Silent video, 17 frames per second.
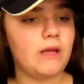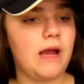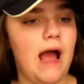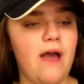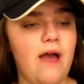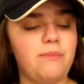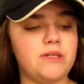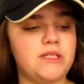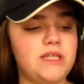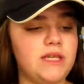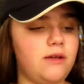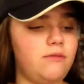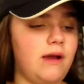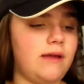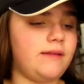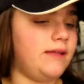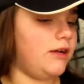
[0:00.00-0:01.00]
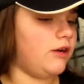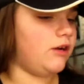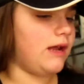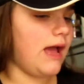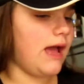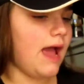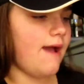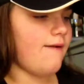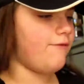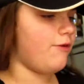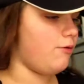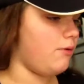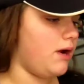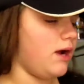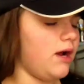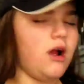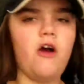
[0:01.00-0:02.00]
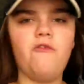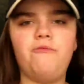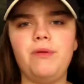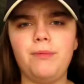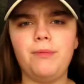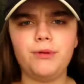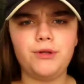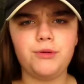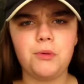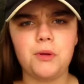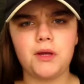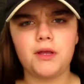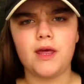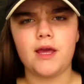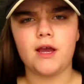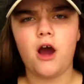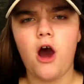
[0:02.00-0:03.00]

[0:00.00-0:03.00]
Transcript: I've been seeing around the internet everywhere of people doing, like,